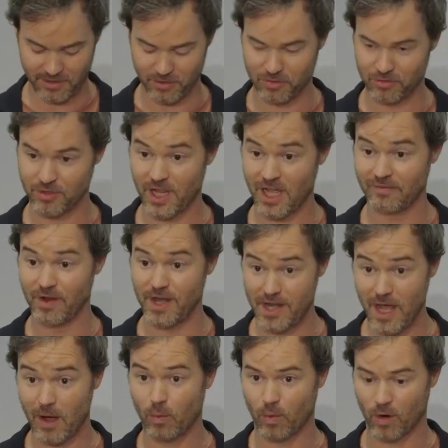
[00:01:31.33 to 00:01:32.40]
You should have a
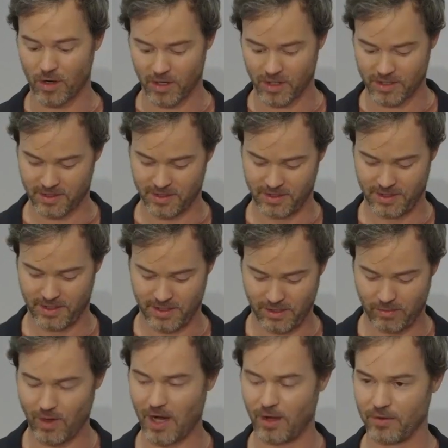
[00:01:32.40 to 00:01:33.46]
network
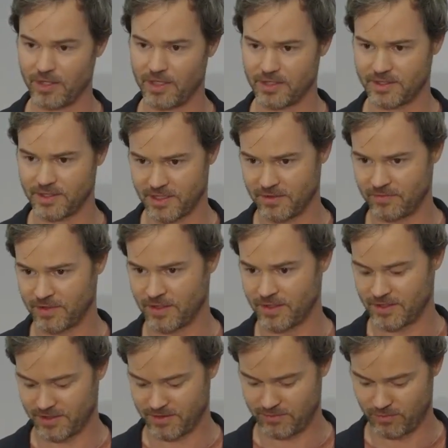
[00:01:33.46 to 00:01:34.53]
around it to give
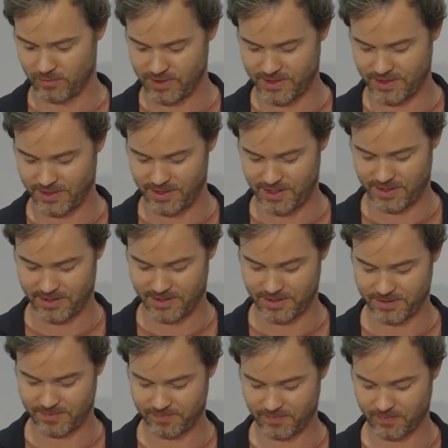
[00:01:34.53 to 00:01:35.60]
it
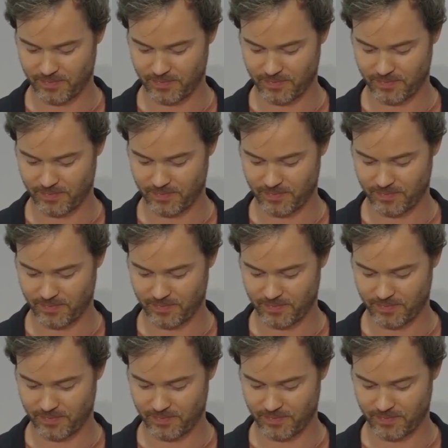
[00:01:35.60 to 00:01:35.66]
resilience.